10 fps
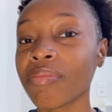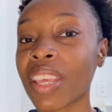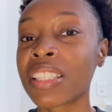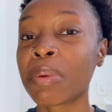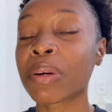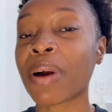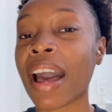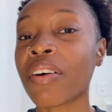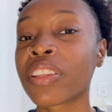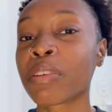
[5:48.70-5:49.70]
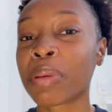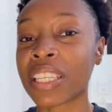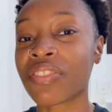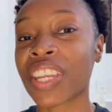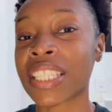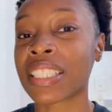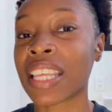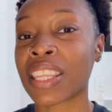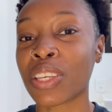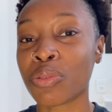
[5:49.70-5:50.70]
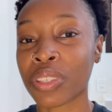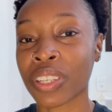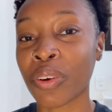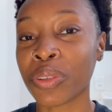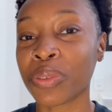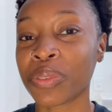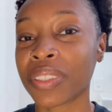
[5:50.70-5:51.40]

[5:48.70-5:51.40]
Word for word: It's been a while, and their biggest flex is that they used to know you.